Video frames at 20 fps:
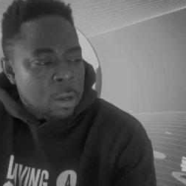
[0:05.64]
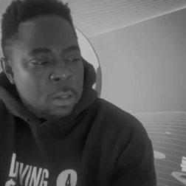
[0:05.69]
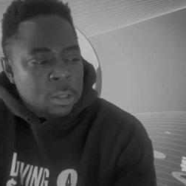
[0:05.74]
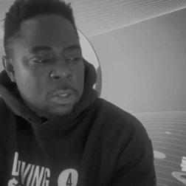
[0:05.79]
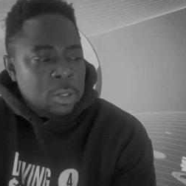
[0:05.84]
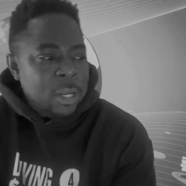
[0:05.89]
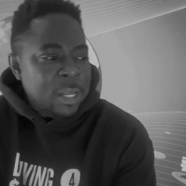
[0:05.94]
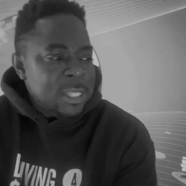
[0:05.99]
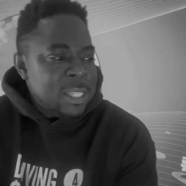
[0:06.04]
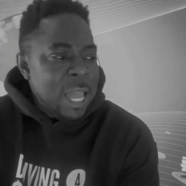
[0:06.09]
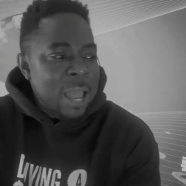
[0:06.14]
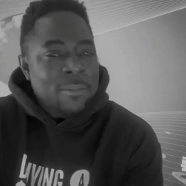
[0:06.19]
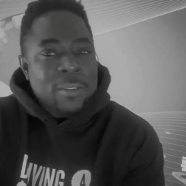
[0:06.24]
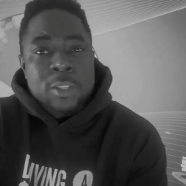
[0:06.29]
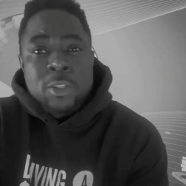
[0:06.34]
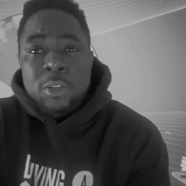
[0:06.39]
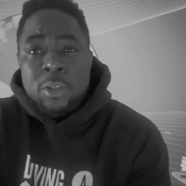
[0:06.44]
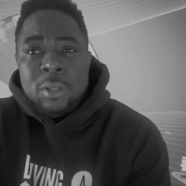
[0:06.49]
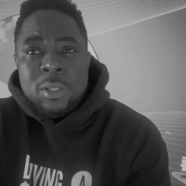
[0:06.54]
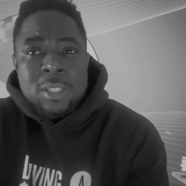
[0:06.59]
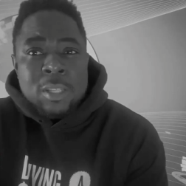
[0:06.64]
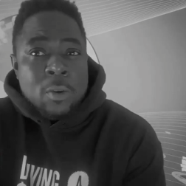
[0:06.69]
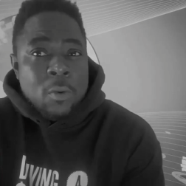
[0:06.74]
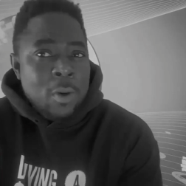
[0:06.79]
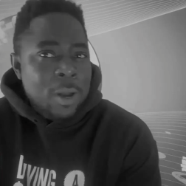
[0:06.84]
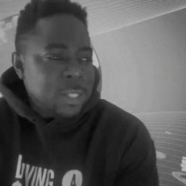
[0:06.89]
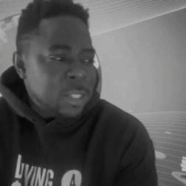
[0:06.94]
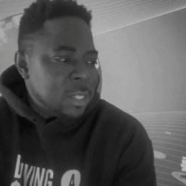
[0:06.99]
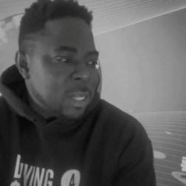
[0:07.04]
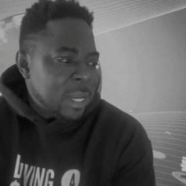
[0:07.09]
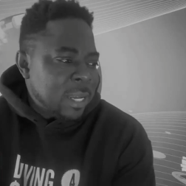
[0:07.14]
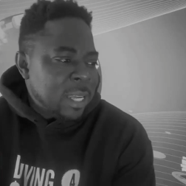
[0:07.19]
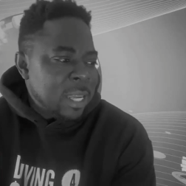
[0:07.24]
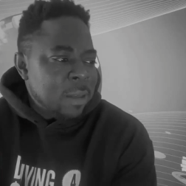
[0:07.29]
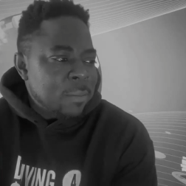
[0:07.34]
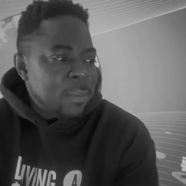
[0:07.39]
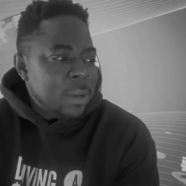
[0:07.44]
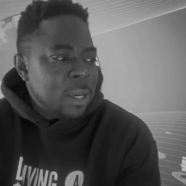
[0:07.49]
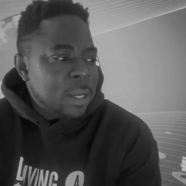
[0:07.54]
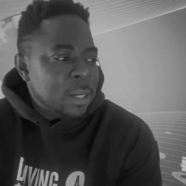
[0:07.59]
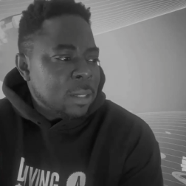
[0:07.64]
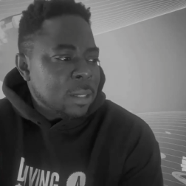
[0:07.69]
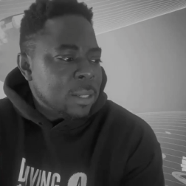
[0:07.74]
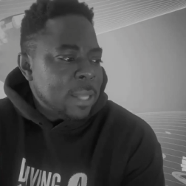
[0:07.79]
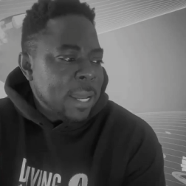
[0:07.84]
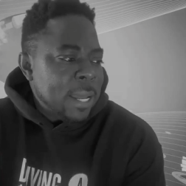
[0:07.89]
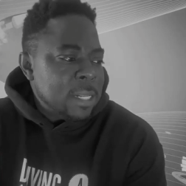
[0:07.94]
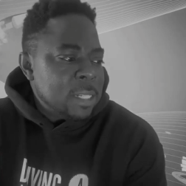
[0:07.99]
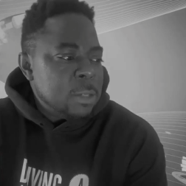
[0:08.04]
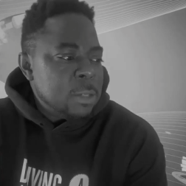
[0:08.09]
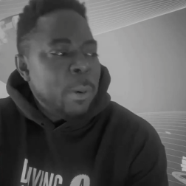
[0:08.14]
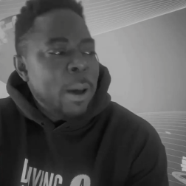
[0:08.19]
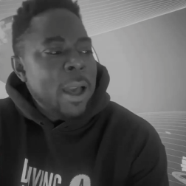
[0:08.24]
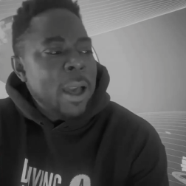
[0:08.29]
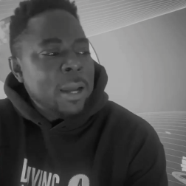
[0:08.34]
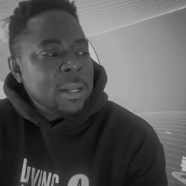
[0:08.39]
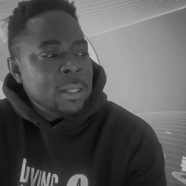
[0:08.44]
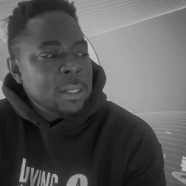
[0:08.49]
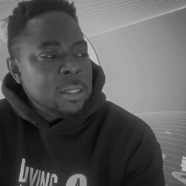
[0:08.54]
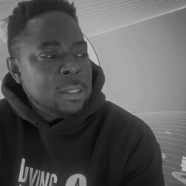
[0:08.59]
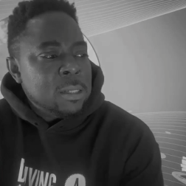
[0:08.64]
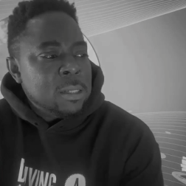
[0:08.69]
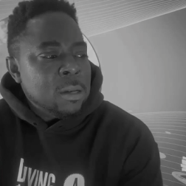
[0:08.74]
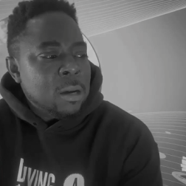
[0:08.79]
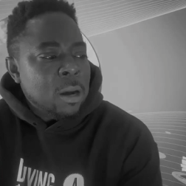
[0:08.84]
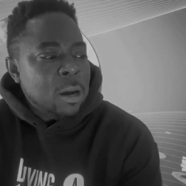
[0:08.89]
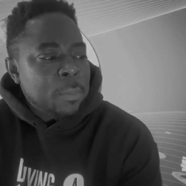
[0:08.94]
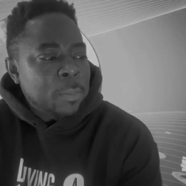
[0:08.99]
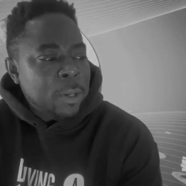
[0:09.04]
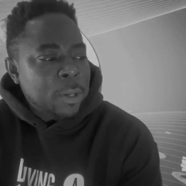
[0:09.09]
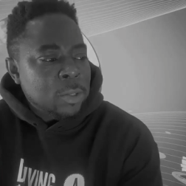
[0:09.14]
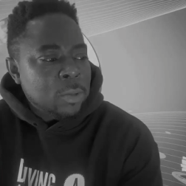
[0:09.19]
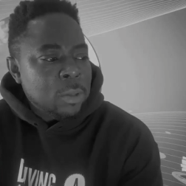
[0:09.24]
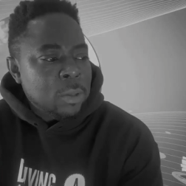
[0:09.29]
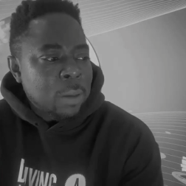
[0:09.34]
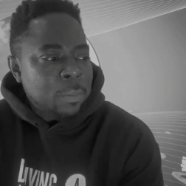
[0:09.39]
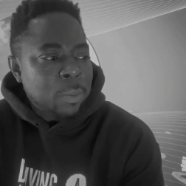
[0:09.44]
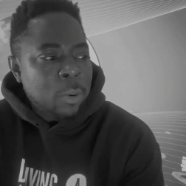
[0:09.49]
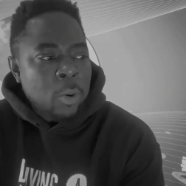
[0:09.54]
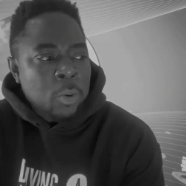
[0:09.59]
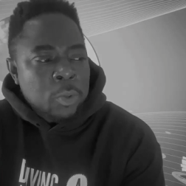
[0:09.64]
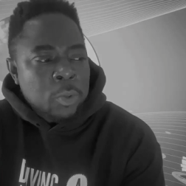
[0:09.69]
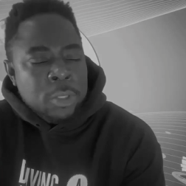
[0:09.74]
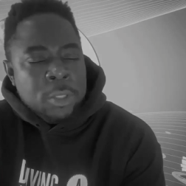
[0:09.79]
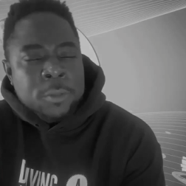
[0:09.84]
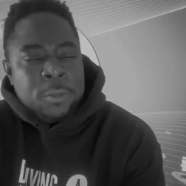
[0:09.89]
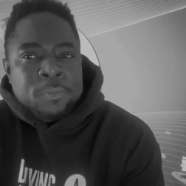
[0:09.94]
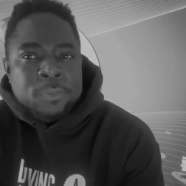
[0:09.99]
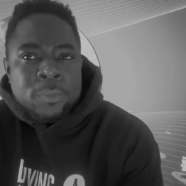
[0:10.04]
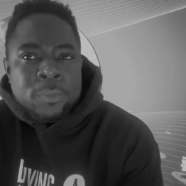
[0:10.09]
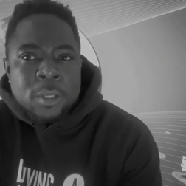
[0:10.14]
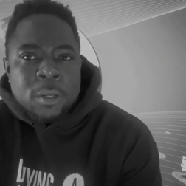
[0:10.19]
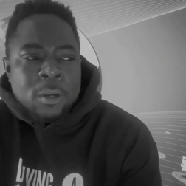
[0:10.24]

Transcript: So let's dive into it. There's a question that came in that inspired this particular post.